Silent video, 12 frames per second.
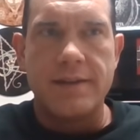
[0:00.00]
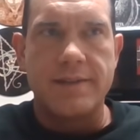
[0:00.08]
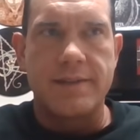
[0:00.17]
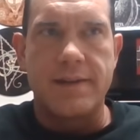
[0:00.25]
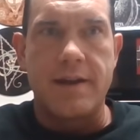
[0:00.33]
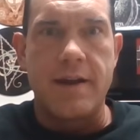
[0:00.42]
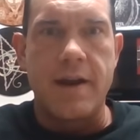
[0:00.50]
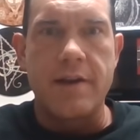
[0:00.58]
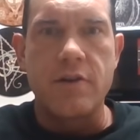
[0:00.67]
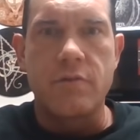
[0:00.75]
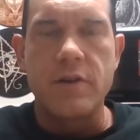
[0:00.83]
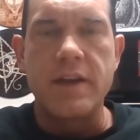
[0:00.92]
It's like, all
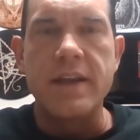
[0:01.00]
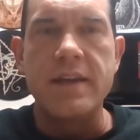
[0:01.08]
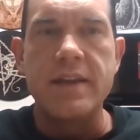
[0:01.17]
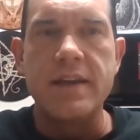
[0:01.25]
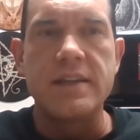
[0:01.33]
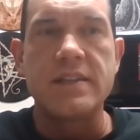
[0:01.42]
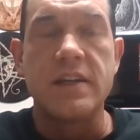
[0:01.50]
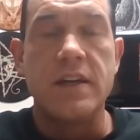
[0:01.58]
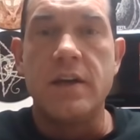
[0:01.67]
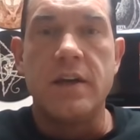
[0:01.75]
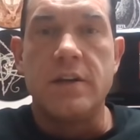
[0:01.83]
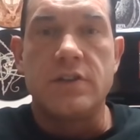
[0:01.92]
right, don't really need this.
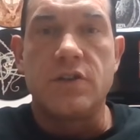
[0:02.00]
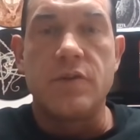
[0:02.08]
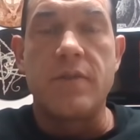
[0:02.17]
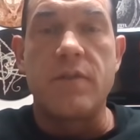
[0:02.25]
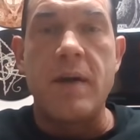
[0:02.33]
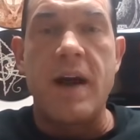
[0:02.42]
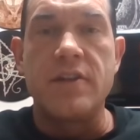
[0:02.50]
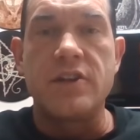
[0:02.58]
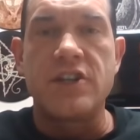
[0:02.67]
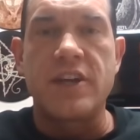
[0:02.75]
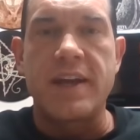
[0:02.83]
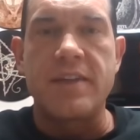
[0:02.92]
So never bother to
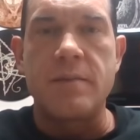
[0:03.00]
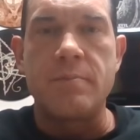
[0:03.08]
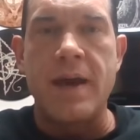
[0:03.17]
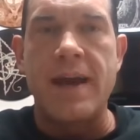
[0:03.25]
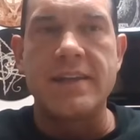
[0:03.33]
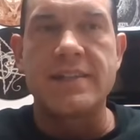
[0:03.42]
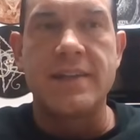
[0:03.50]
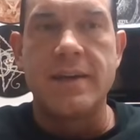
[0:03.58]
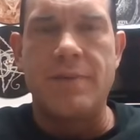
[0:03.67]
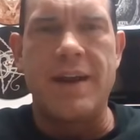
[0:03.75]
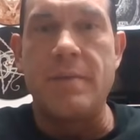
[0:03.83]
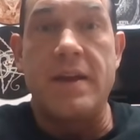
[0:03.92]
check anything past.
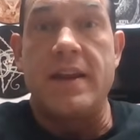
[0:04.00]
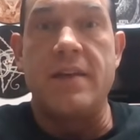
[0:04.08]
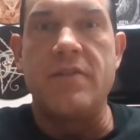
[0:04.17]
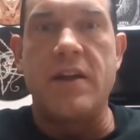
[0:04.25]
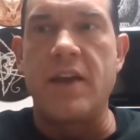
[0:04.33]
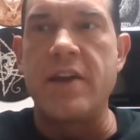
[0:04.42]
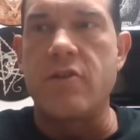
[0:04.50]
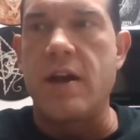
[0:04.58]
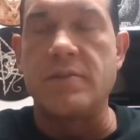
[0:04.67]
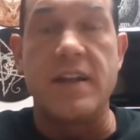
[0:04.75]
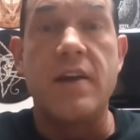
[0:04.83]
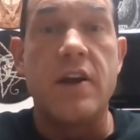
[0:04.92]
But I mean, even later
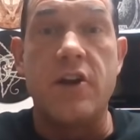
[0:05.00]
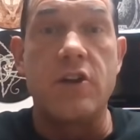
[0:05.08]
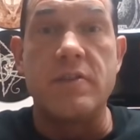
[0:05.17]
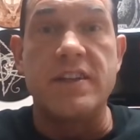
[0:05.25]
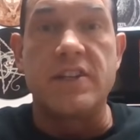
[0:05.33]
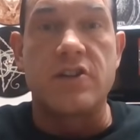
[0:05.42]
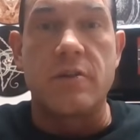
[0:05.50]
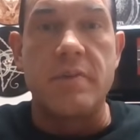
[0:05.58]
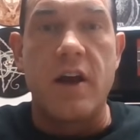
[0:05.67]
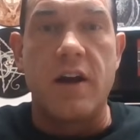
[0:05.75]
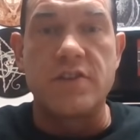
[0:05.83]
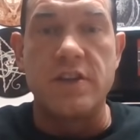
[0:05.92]
rounds, another reason it turned
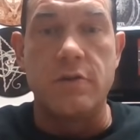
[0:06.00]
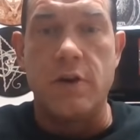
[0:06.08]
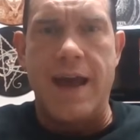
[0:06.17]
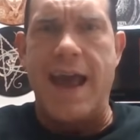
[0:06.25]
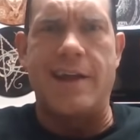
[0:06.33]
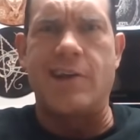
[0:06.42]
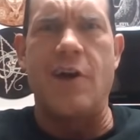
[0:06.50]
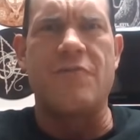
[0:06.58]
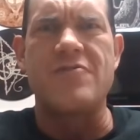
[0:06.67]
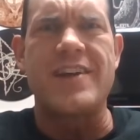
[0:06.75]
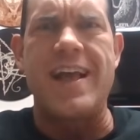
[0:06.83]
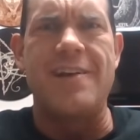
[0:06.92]
me off too.
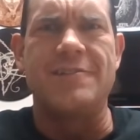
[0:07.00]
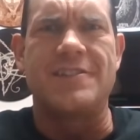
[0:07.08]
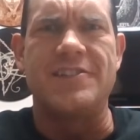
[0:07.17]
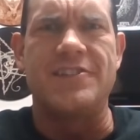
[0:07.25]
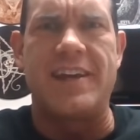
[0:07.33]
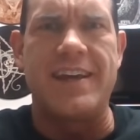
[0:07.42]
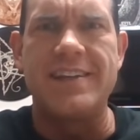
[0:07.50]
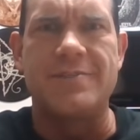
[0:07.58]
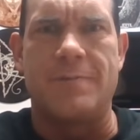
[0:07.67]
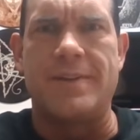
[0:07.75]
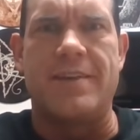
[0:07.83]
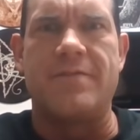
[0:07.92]
Covering Alice in Chains,
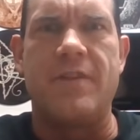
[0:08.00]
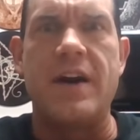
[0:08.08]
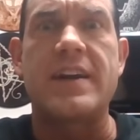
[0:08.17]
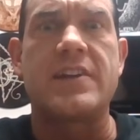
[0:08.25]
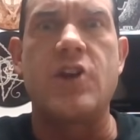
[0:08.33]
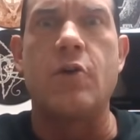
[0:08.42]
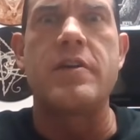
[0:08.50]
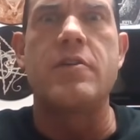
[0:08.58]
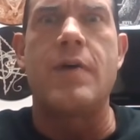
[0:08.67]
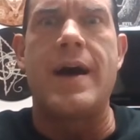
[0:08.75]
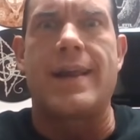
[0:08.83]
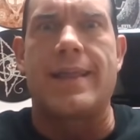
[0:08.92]
what the fuck? Don't
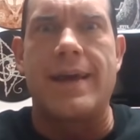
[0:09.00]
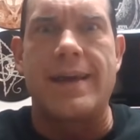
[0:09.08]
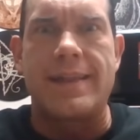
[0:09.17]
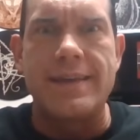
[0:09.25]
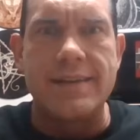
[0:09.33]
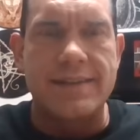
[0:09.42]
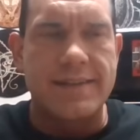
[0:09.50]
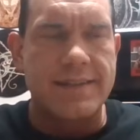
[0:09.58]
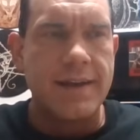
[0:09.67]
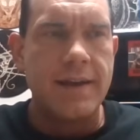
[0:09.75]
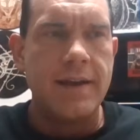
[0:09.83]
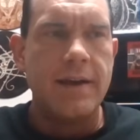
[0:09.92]
even want it like this.
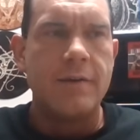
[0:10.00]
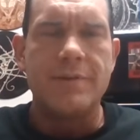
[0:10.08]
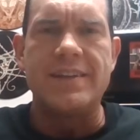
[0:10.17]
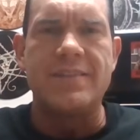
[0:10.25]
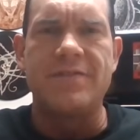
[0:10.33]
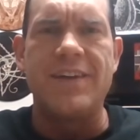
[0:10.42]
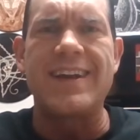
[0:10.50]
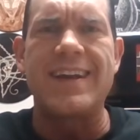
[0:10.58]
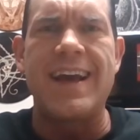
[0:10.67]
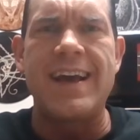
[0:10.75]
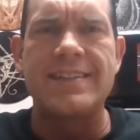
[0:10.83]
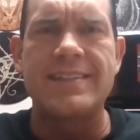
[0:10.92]
What these fucking
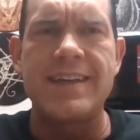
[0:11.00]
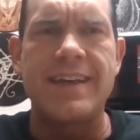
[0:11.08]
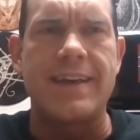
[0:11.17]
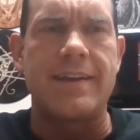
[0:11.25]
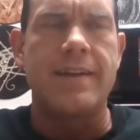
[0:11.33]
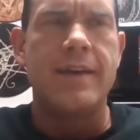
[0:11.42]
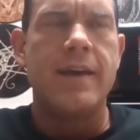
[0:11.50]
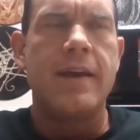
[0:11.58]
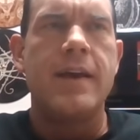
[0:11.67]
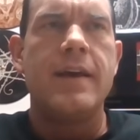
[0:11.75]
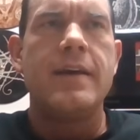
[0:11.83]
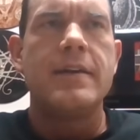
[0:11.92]
guys thinking?
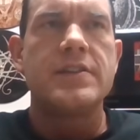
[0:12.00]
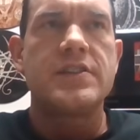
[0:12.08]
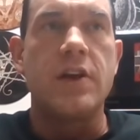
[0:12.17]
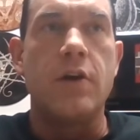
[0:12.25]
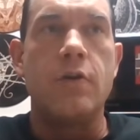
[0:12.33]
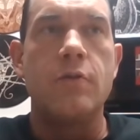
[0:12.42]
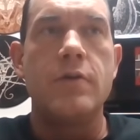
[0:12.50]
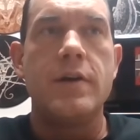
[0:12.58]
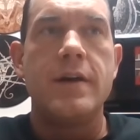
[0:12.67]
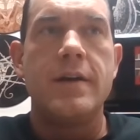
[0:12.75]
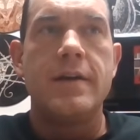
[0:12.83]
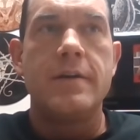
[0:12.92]
So
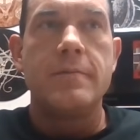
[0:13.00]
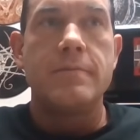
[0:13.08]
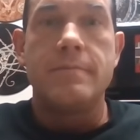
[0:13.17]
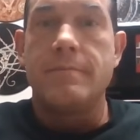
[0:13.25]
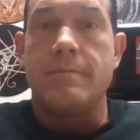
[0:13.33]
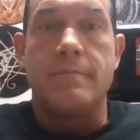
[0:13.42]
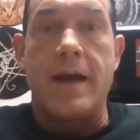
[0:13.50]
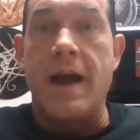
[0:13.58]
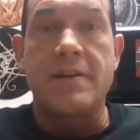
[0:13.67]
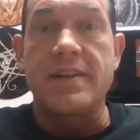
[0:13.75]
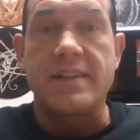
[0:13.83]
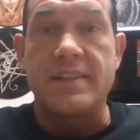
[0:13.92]

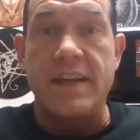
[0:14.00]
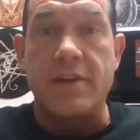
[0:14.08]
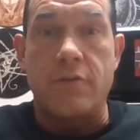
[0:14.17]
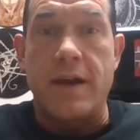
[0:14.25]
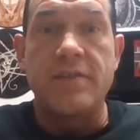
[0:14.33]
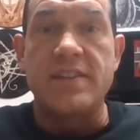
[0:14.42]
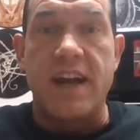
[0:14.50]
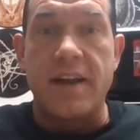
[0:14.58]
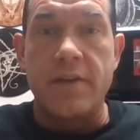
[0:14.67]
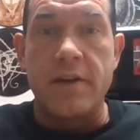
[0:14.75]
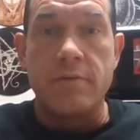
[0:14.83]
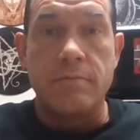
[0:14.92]
I'd say Graves not
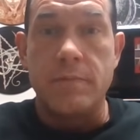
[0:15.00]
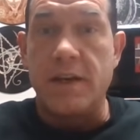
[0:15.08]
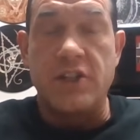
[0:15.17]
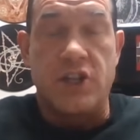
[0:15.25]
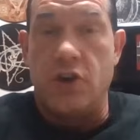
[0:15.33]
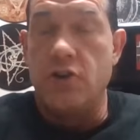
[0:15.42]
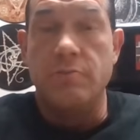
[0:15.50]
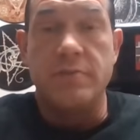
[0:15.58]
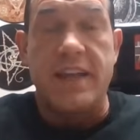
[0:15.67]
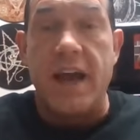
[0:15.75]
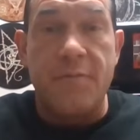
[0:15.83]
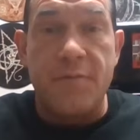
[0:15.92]
in there. Entombed
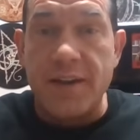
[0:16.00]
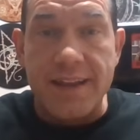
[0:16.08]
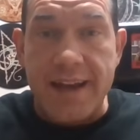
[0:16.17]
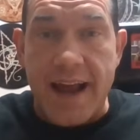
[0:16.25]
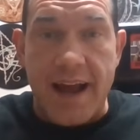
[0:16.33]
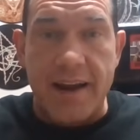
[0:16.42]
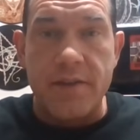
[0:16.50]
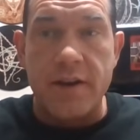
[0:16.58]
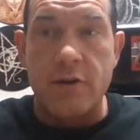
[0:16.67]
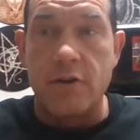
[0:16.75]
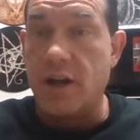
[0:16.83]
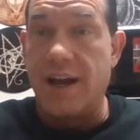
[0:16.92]
definitely not in
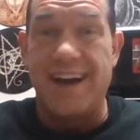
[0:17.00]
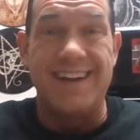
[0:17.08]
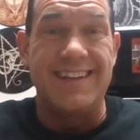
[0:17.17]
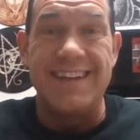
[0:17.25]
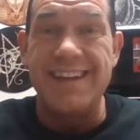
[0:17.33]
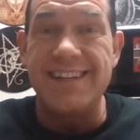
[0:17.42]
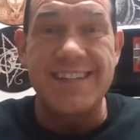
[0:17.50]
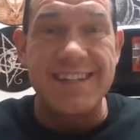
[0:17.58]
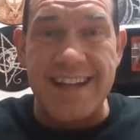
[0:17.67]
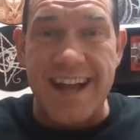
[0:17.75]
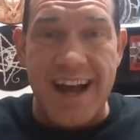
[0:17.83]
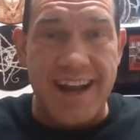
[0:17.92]
there. Unleashed
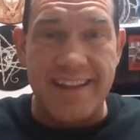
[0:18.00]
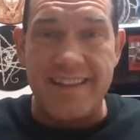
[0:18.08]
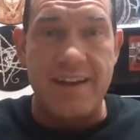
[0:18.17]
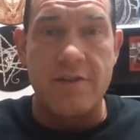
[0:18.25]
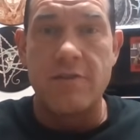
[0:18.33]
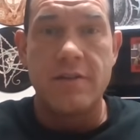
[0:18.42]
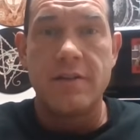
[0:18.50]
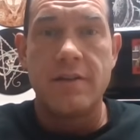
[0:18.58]
is not in there.